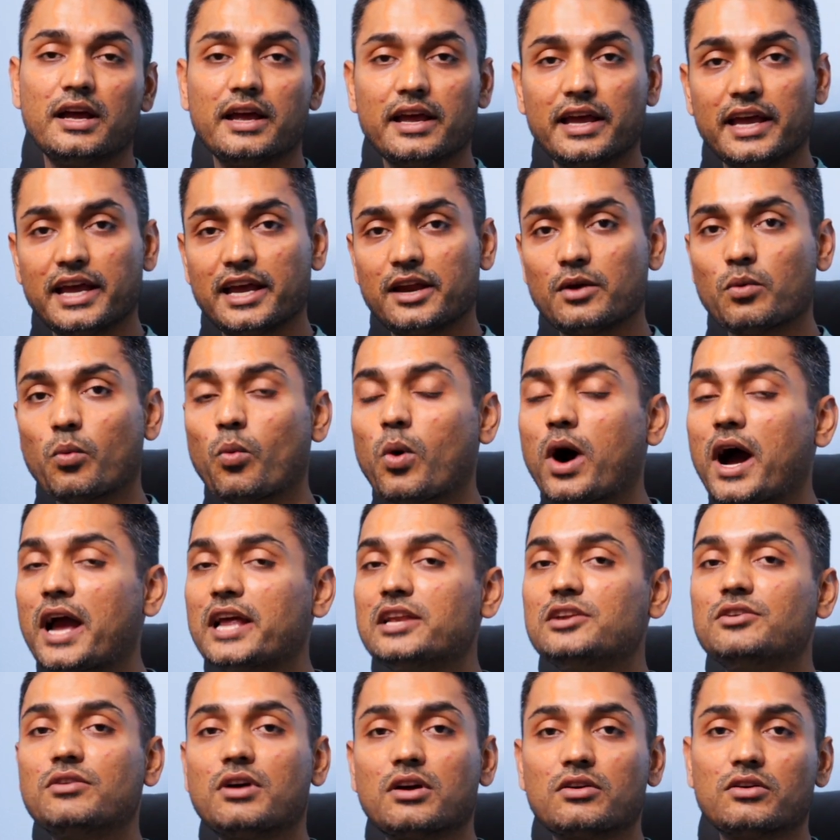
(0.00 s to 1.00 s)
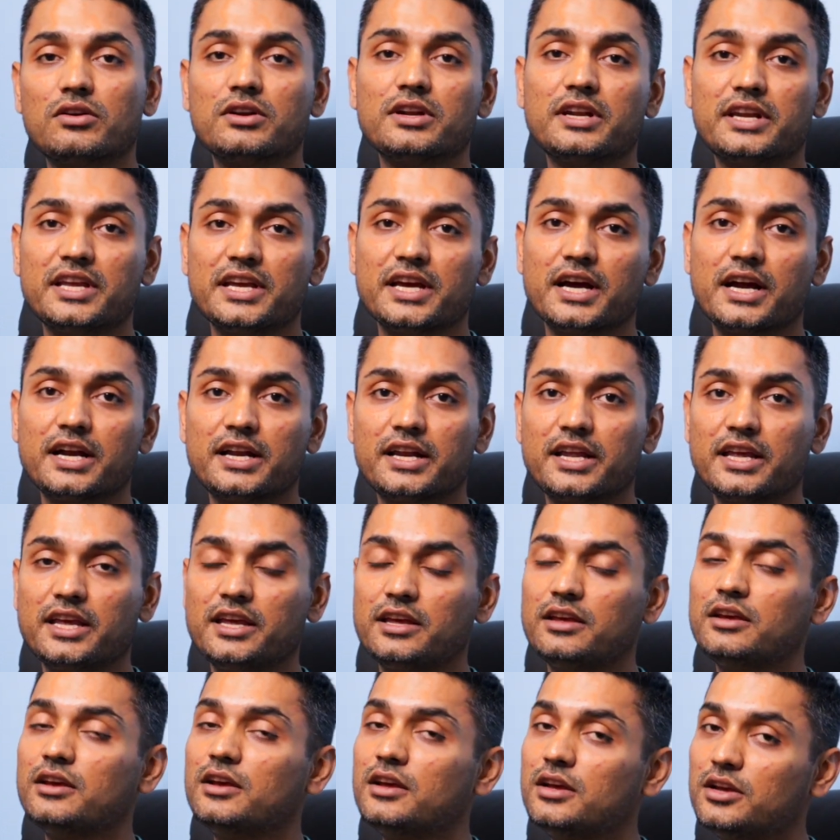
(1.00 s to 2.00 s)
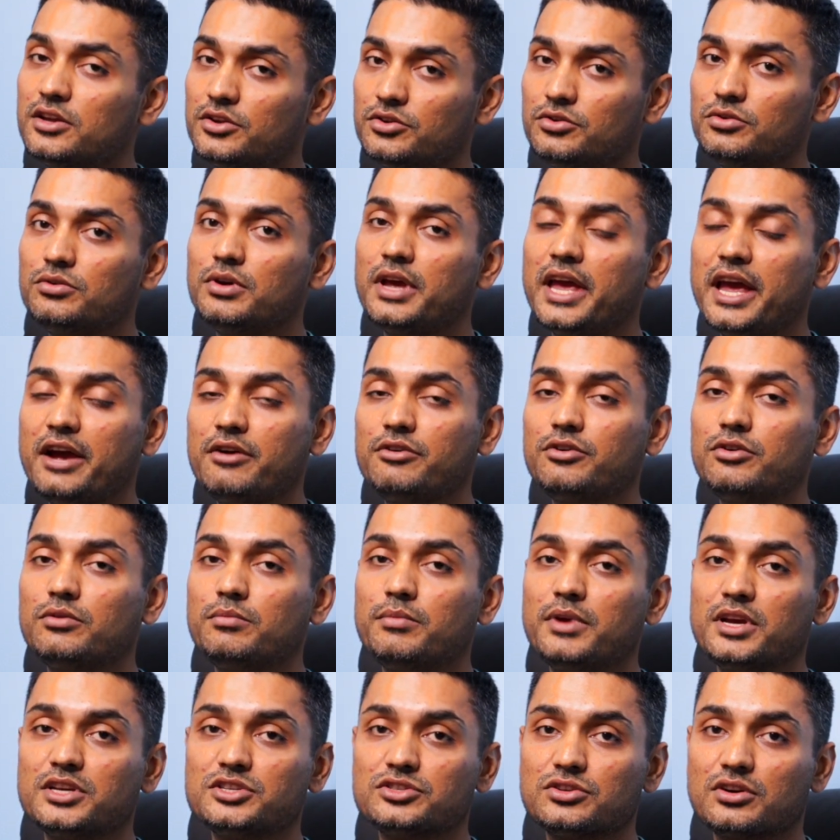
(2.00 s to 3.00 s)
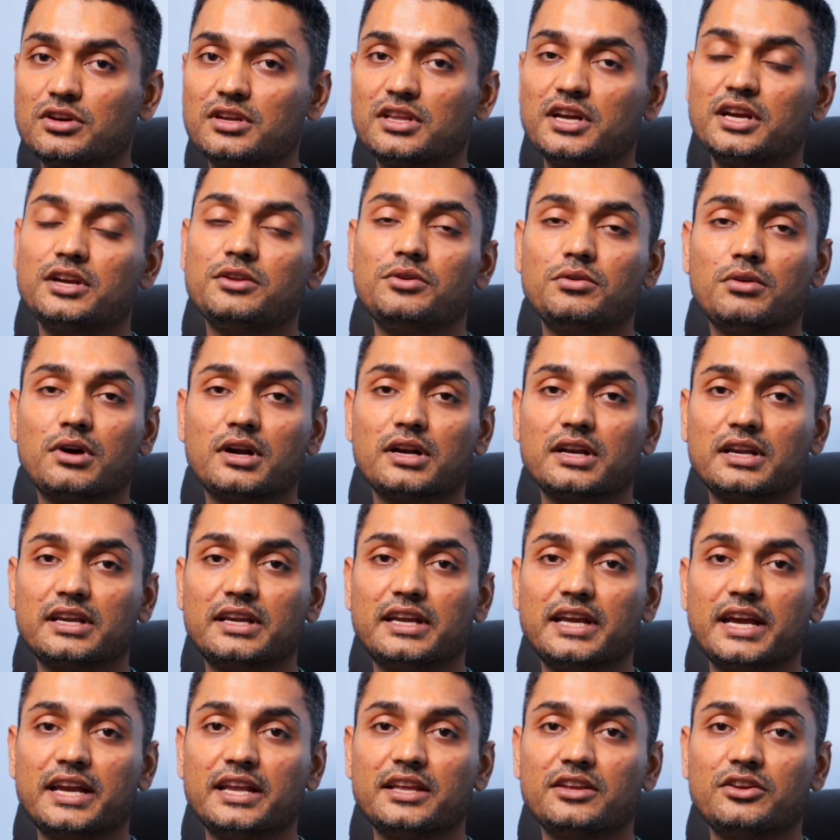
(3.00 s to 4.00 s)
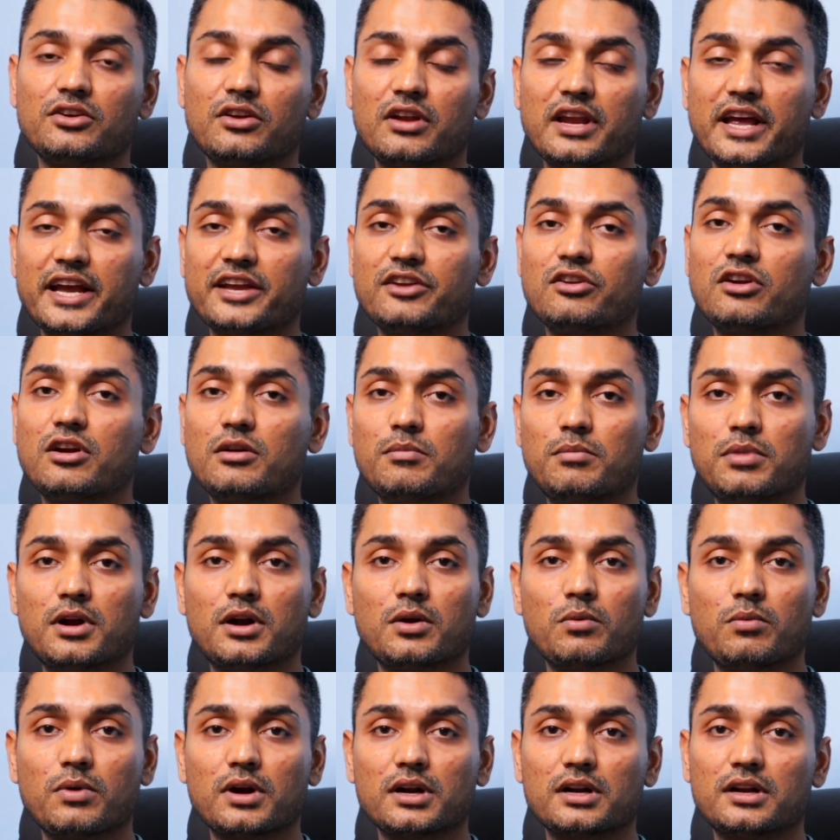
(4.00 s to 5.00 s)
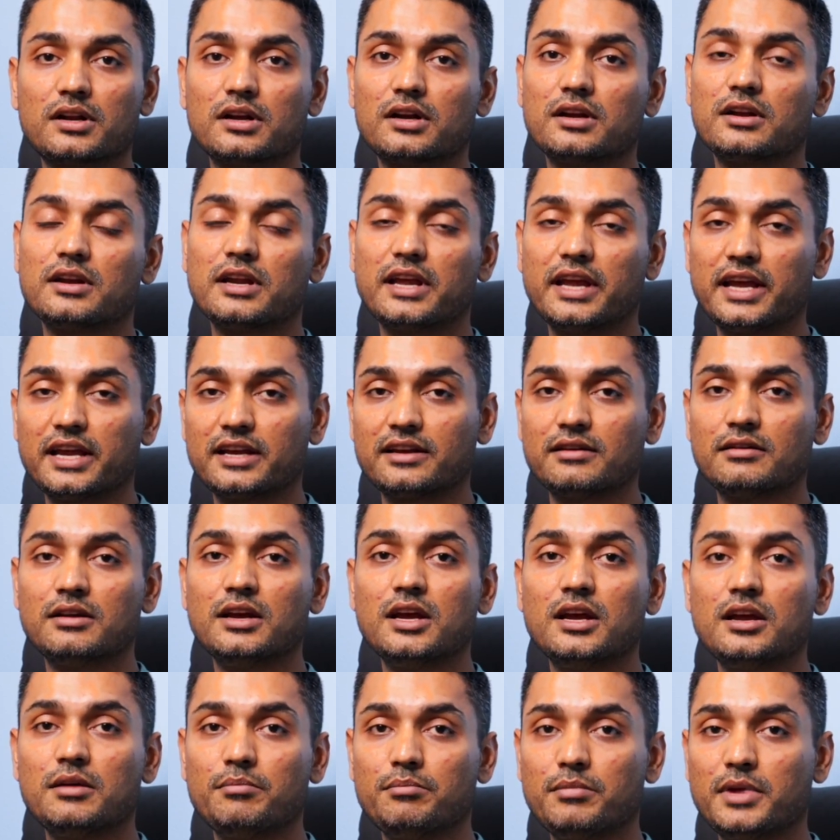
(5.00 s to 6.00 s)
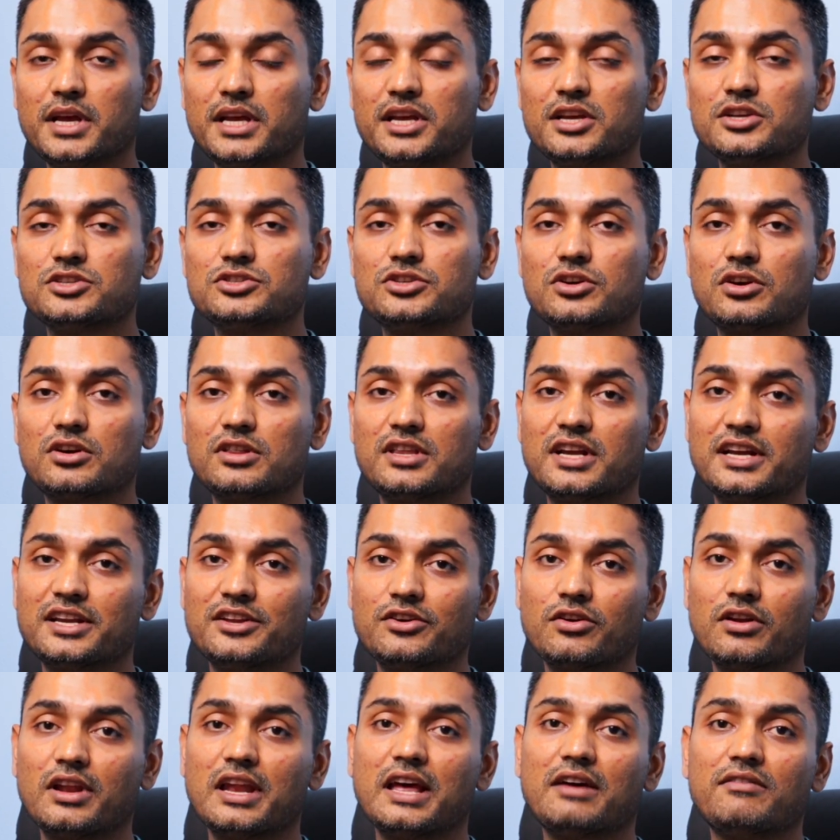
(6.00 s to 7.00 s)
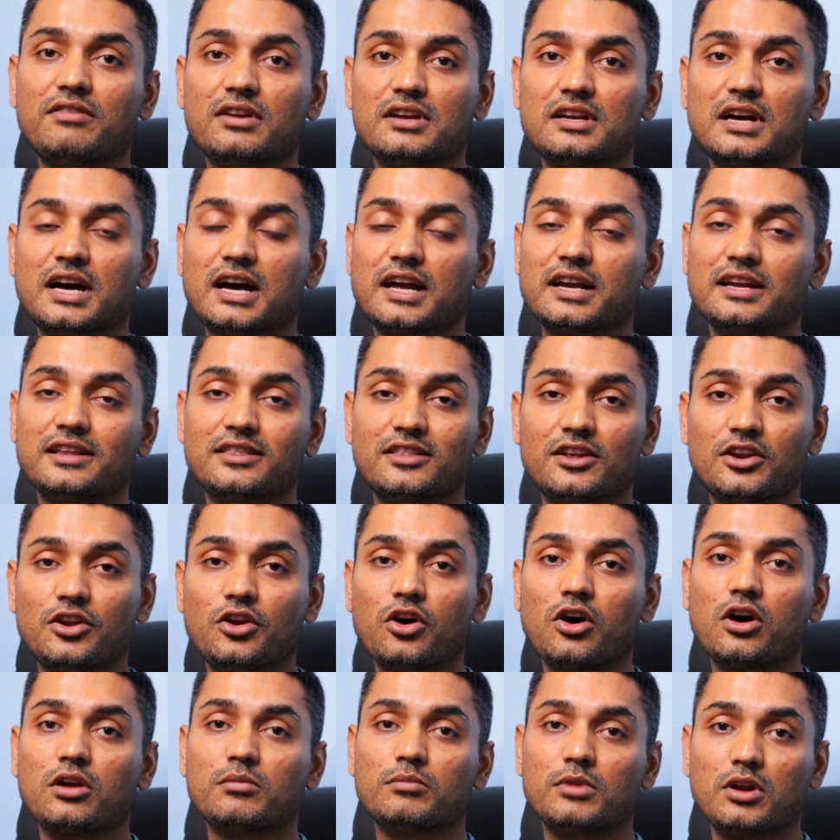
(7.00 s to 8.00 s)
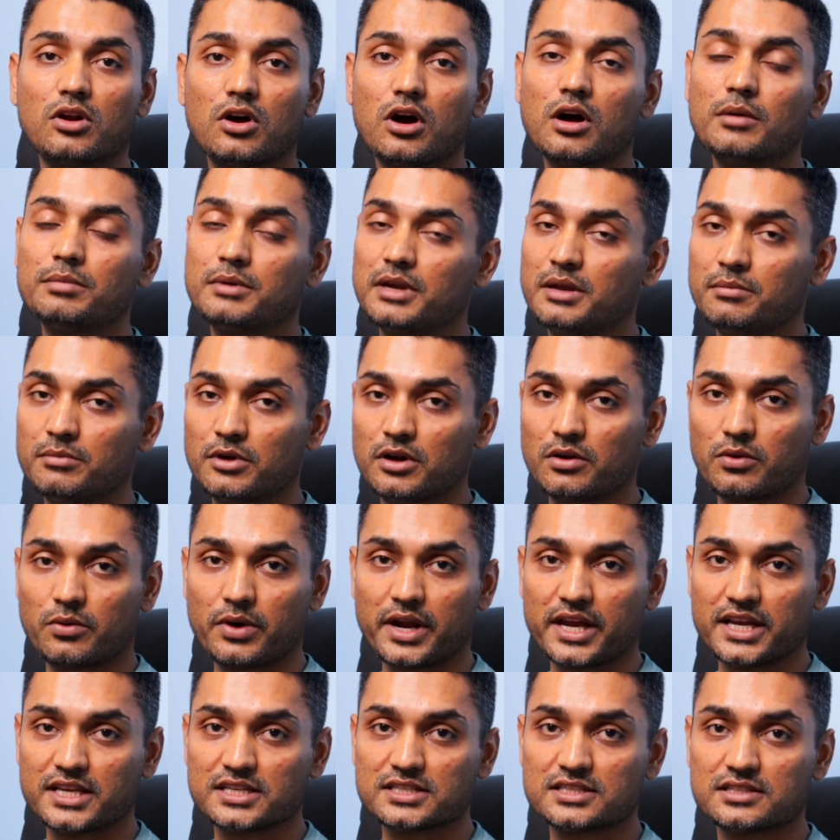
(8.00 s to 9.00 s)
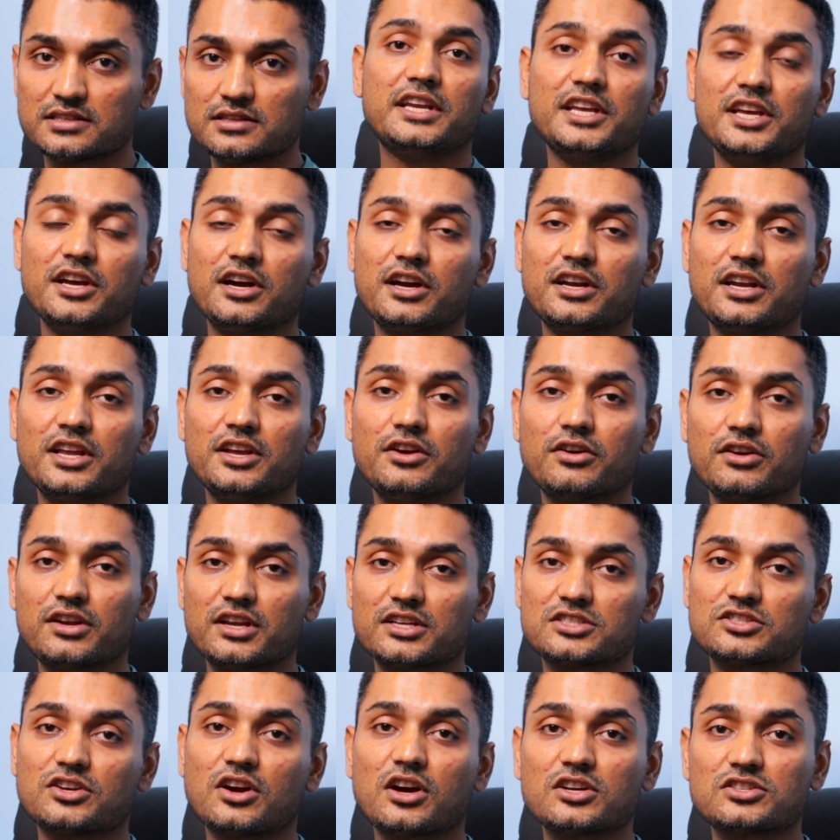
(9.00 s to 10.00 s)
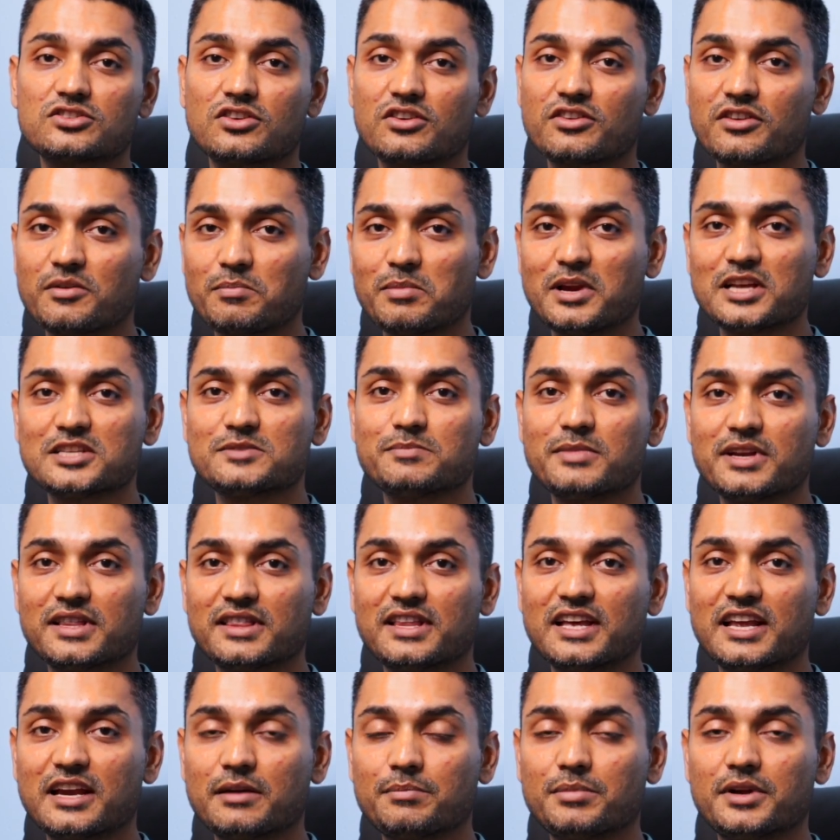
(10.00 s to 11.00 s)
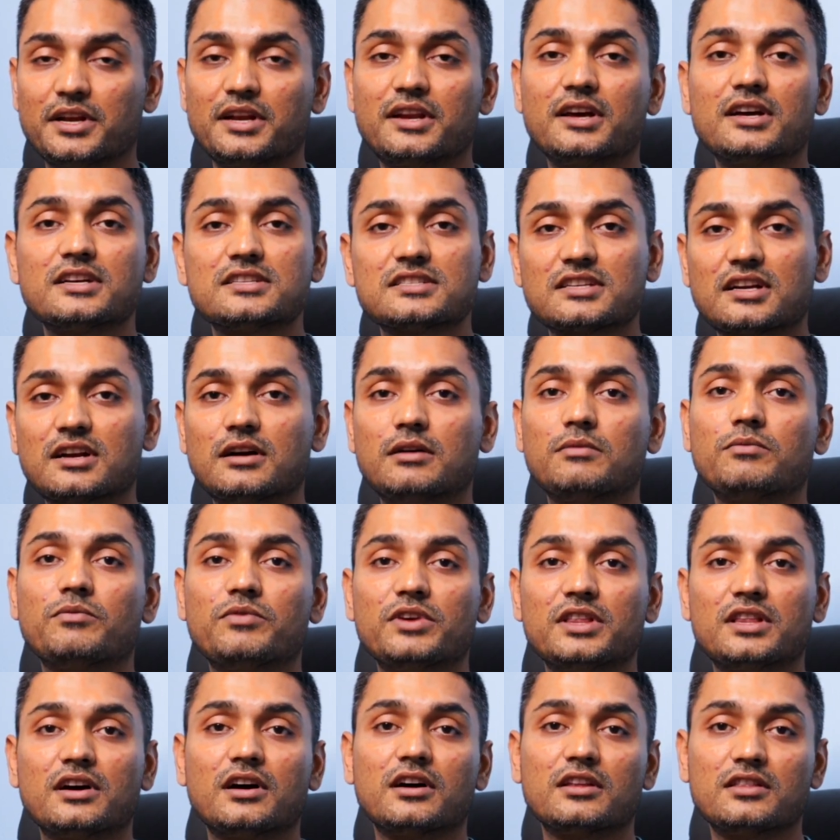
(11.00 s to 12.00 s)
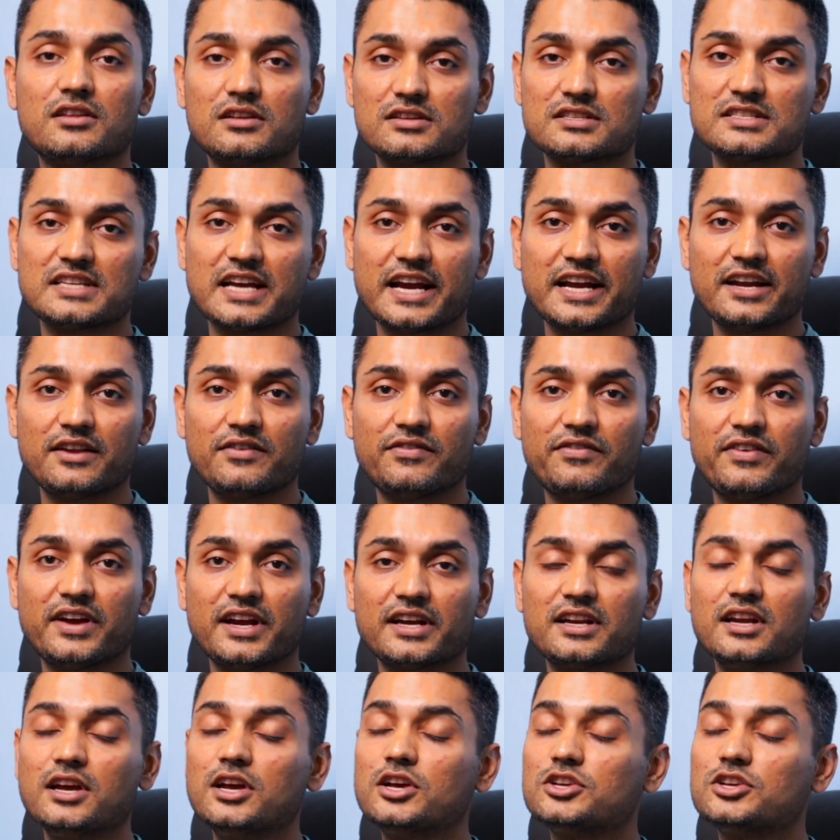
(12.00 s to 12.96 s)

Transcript: And while you are on TRT, you have to make sure that you are getting your regular blood work done and making sure that your level are in the normal optimal range. TRT or testosterone replacement therapy does come with other side effects